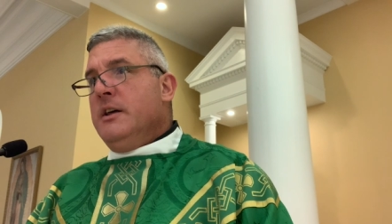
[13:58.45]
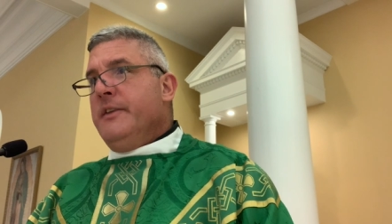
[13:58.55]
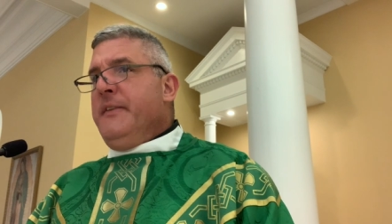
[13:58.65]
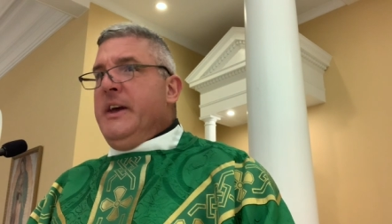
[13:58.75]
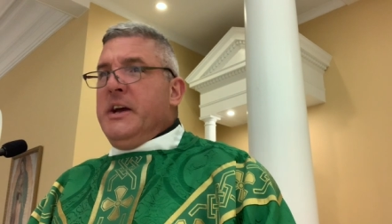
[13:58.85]

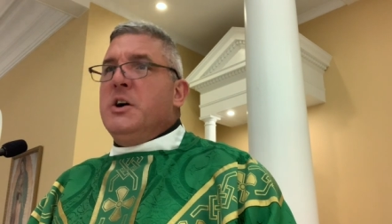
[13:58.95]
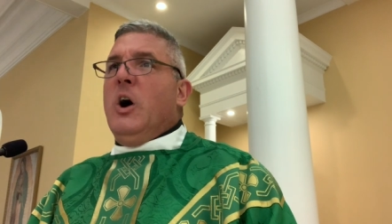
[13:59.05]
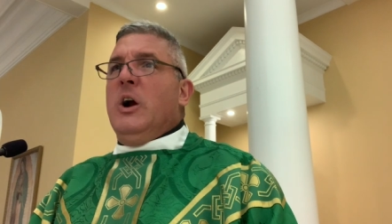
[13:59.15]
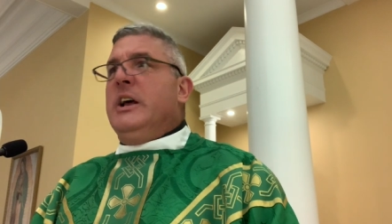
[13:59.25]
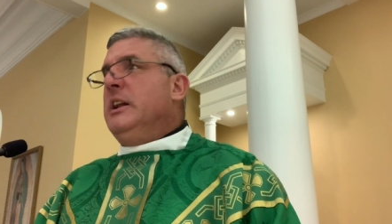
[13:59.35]
than the
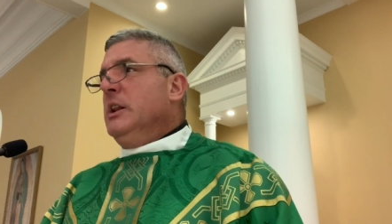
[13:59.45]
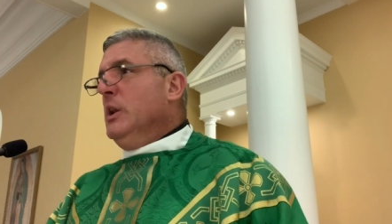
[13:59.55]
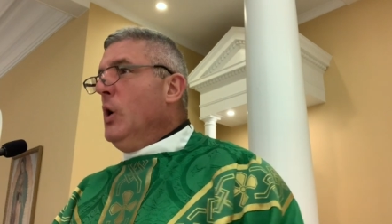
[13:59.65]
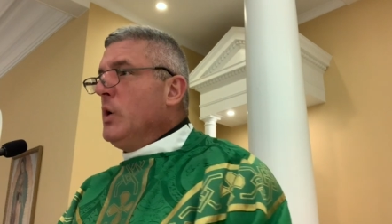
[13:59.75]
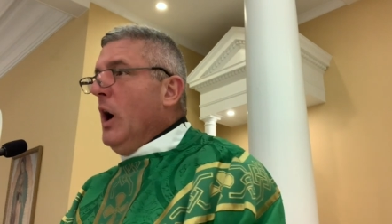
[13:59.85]
incarnate
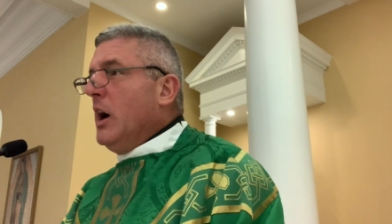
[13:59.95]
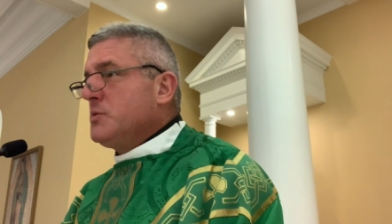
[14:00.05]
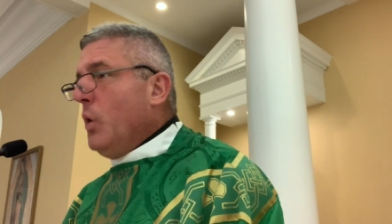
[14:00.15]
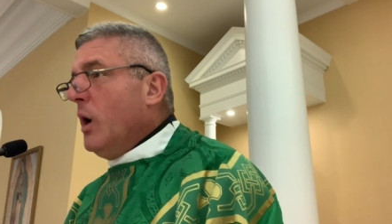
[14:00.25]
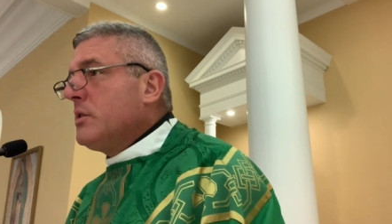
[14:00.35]
Logos
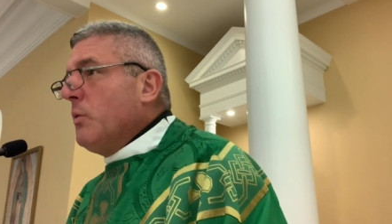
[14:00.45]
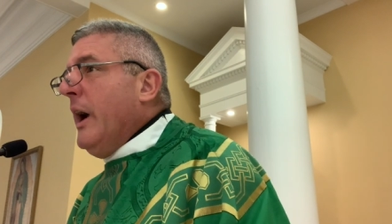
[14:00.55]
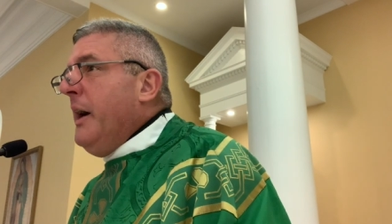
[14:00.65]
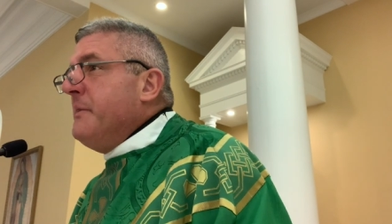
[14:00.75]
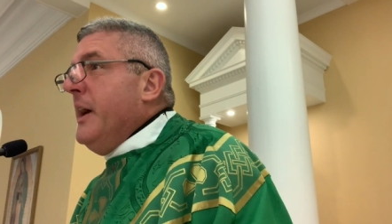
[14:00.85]
walked
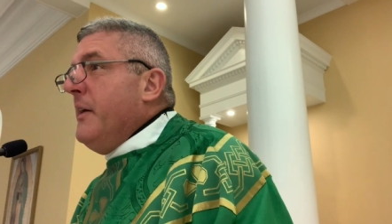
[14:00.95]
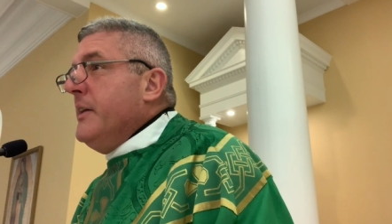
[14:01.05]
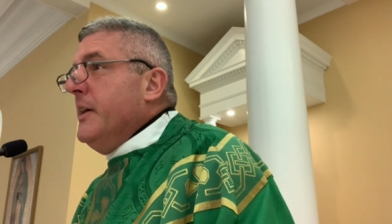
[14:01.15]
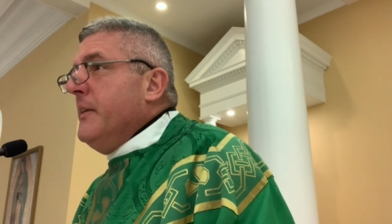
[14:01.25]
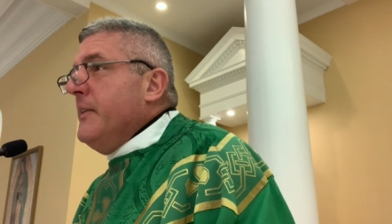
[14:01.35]
around down
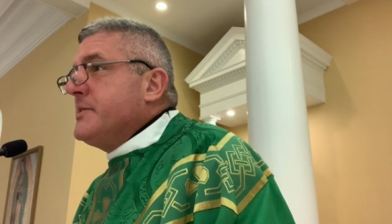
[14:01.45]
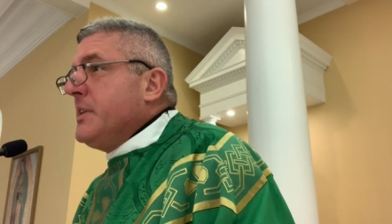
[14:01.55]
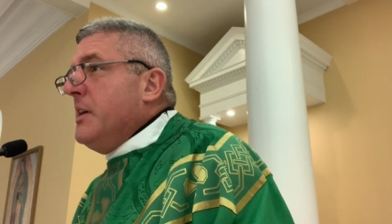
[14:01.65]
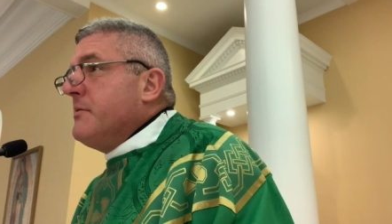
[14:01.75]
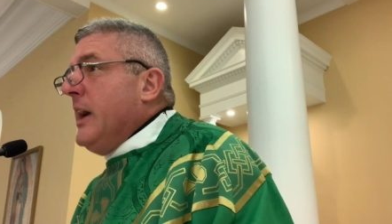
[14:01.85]
here, than the
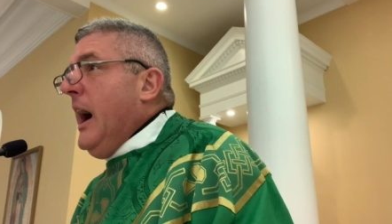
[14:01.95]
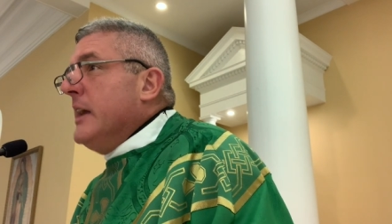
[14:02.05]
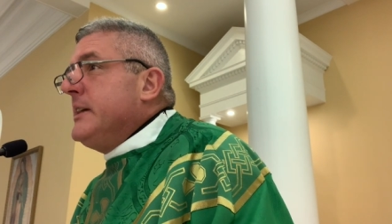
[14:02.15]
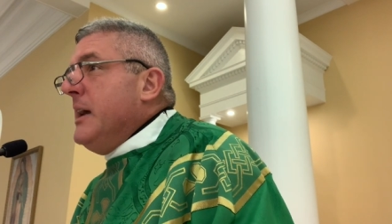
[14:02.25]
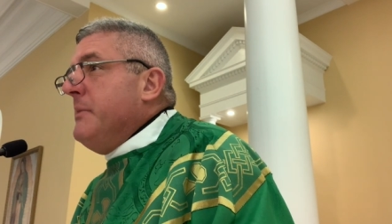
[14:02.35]
Son of
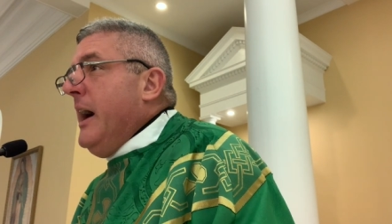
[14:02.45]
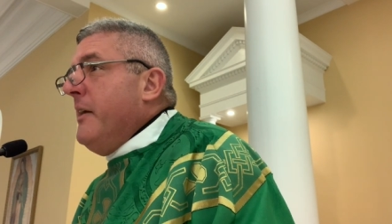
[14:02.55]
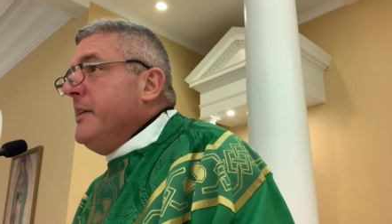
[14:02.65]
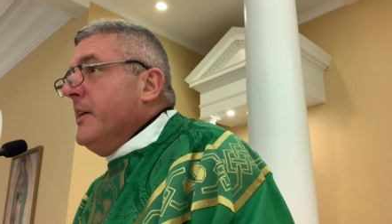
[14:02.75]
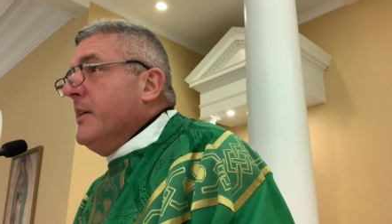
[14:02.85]
God came
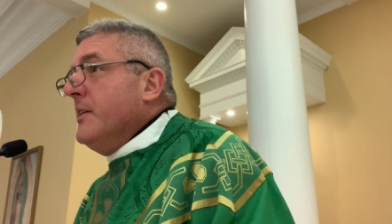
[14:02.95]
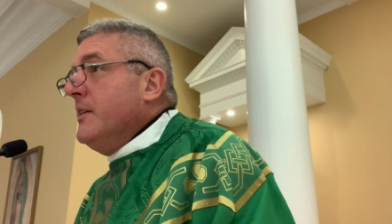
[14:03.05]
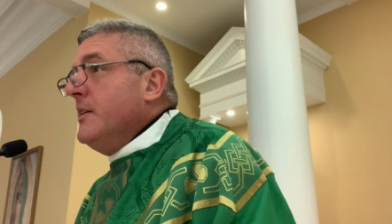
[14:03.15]
down here.